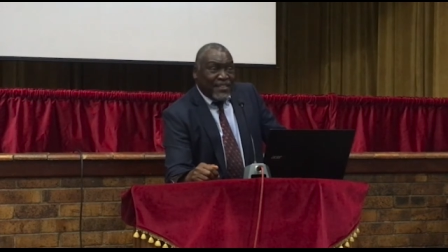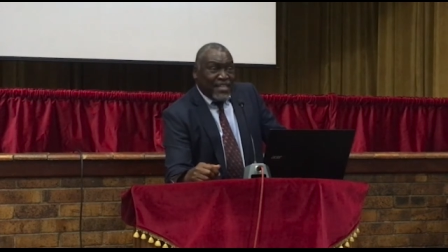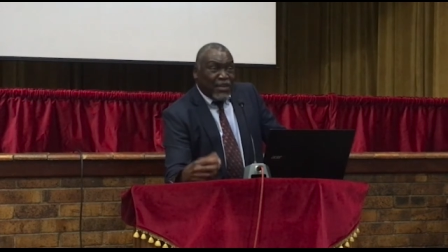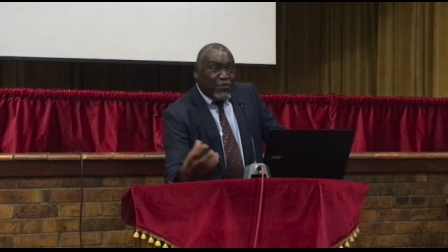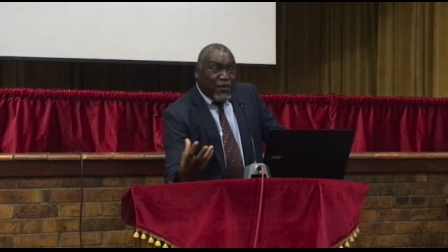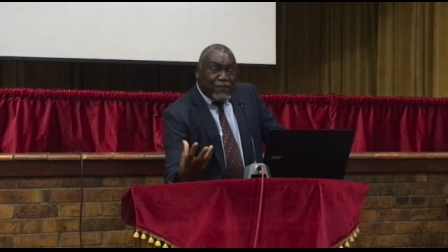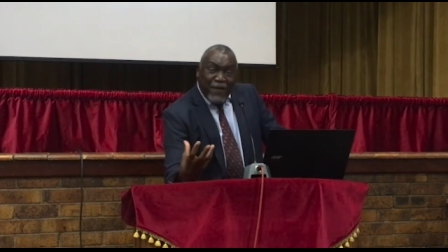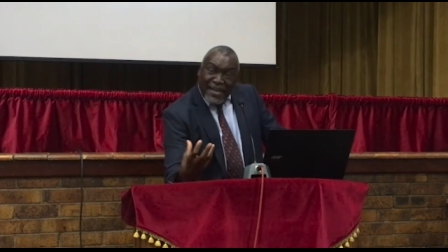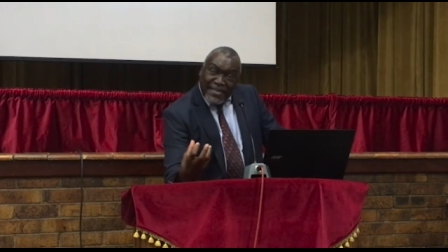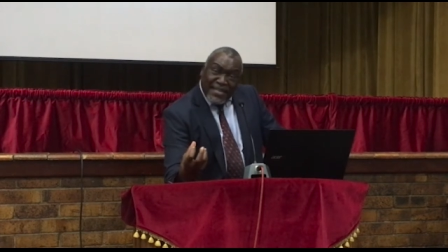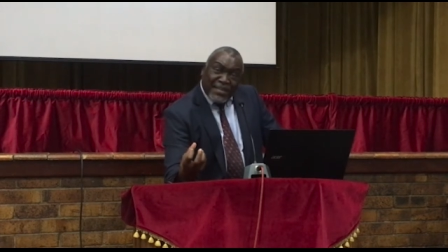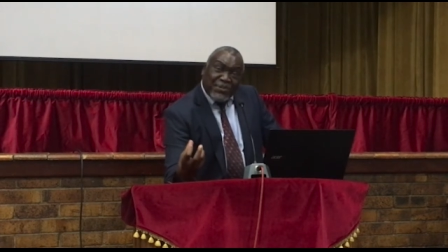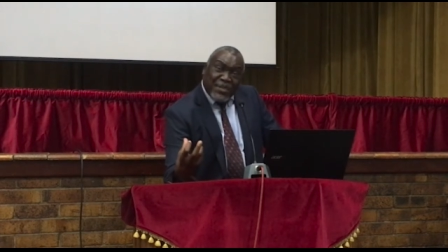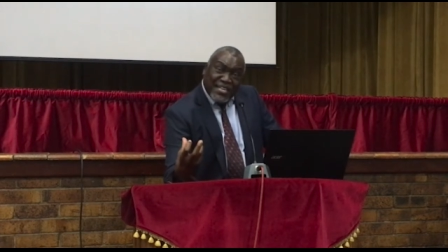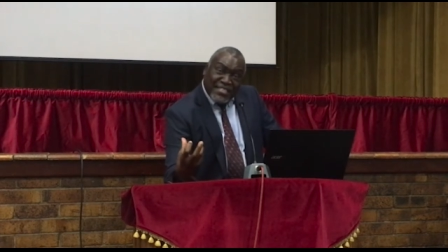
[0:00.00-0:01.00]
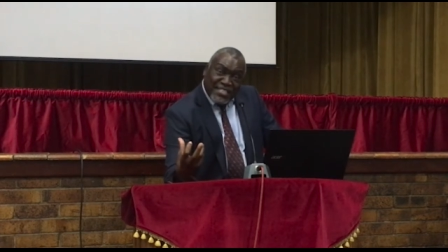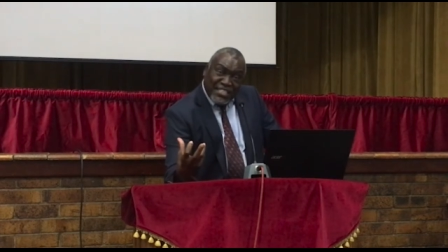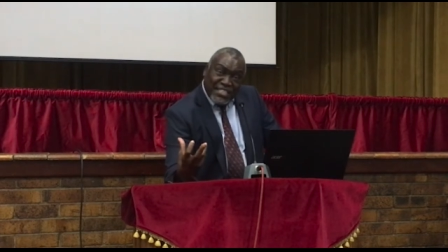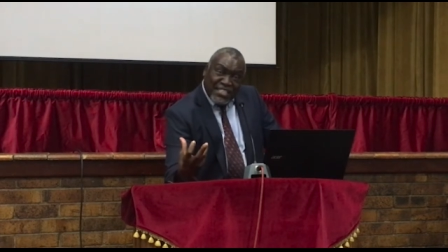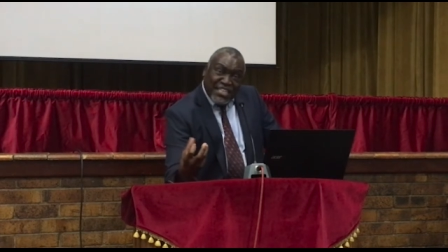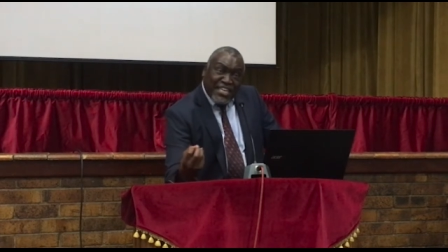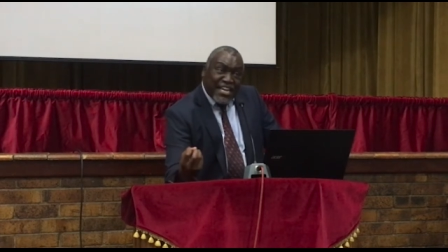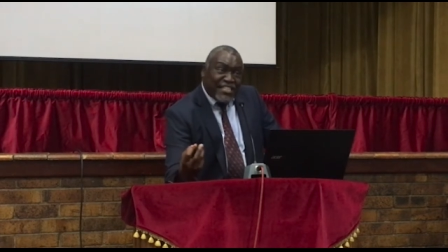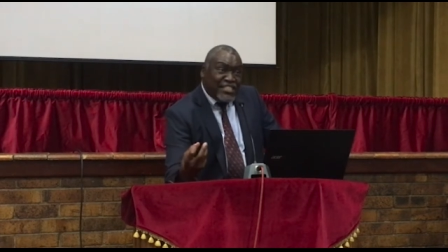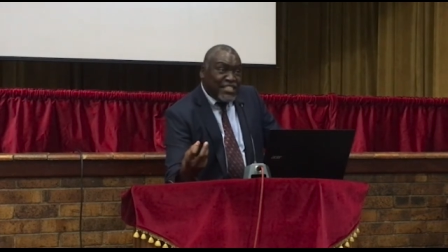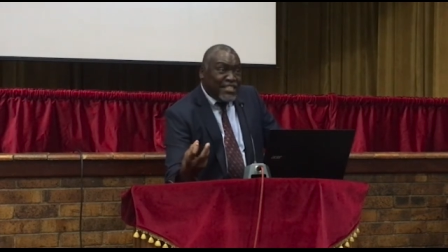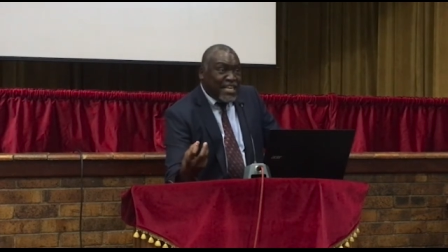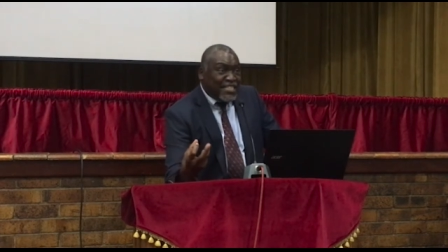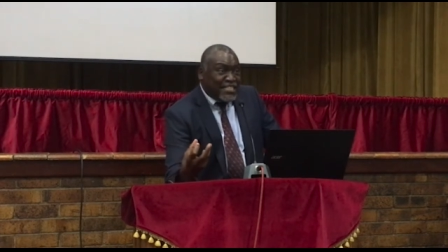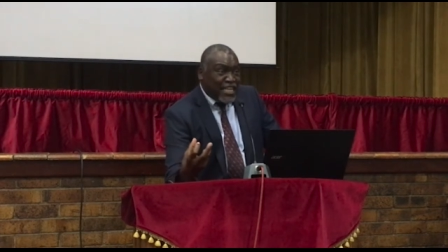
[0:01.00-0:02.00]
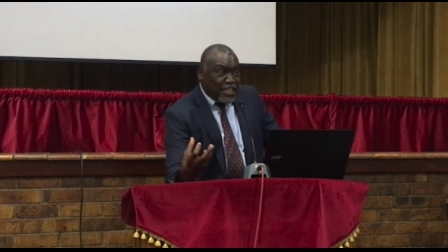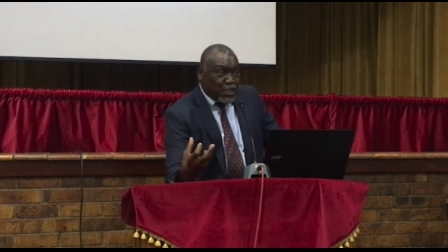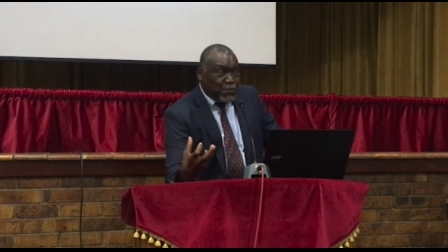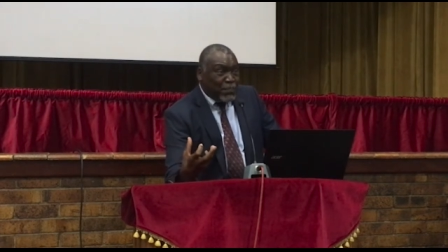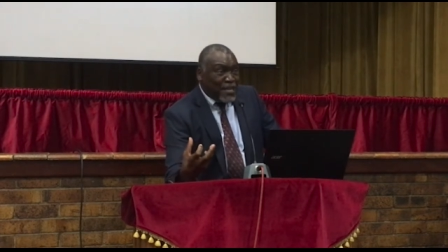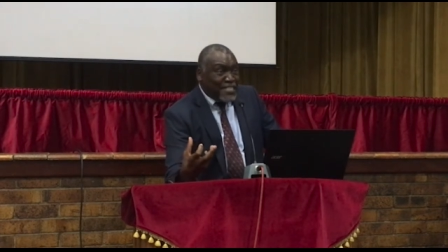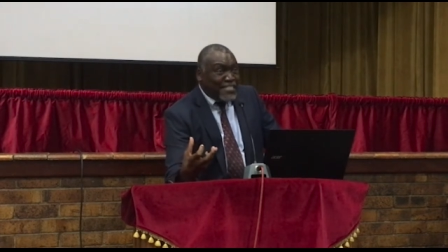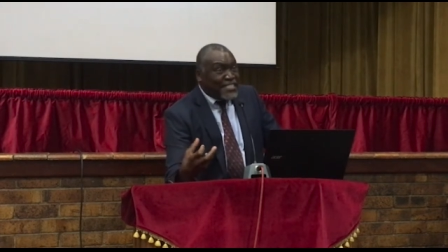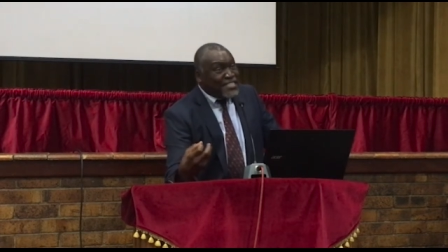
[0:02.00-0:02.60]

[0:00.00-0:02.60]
Then we find that there is synergy that takes place.